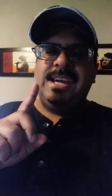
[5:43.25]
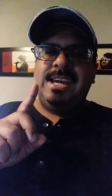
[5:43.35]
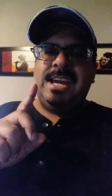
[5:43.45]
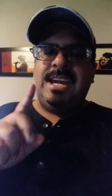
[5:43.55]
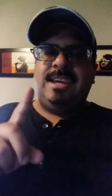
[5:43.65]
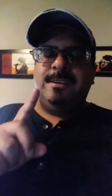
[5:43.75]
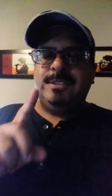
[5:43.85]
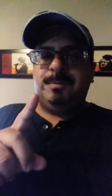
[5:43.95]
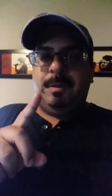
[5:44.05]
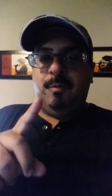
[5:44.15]
he
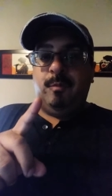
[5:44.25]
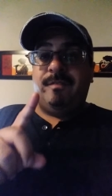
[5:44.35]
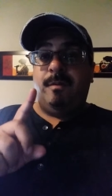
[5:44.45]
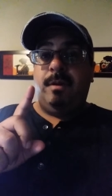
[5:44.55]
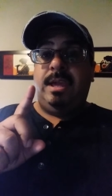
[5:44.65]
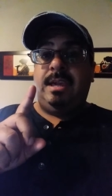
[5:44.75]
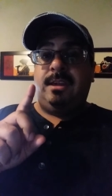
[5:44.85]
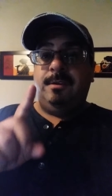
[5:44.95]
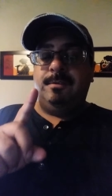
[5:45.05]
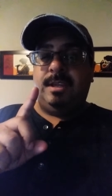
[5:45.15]
kills people with a he
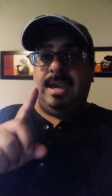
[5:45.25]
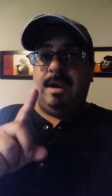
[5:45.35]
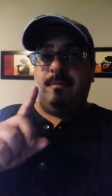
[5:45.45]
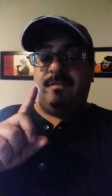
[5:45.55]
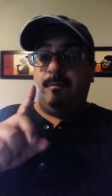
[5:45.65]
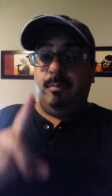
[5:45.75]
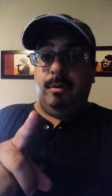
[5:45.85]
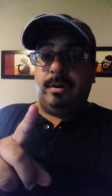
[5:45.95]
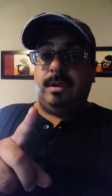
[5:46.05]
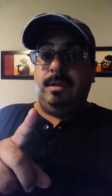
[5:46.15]
killed a guy with a
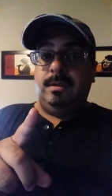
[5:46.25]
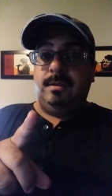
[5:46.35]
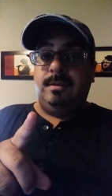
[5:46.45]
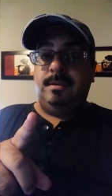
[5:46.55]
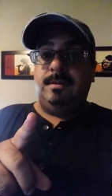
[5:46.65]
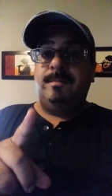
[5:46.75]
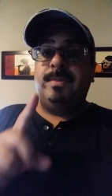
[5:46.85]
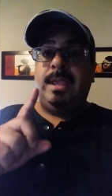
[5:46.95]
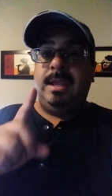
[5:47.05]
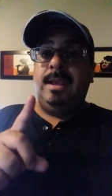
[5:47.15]
book.
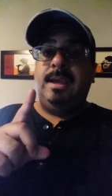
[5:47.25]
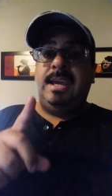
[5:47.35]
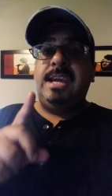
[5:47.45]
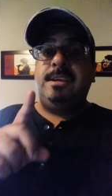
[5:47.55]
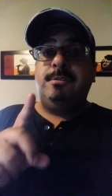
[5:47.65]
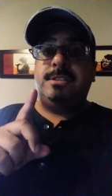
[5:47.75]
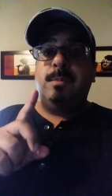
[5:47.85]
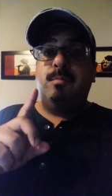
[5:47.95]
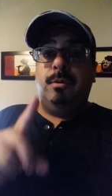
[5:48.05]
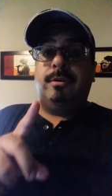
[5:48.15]
He used a
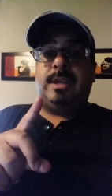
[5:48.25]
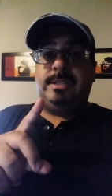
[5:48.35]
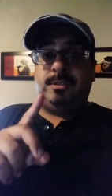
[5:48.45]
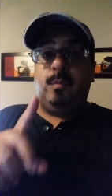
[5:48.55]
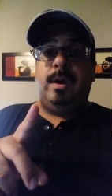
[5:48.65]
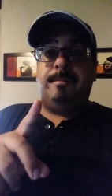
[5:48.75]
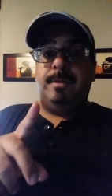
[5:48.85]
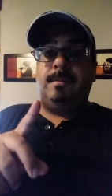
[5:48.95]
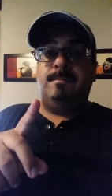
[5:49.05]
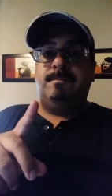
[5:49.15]
book as a weapon,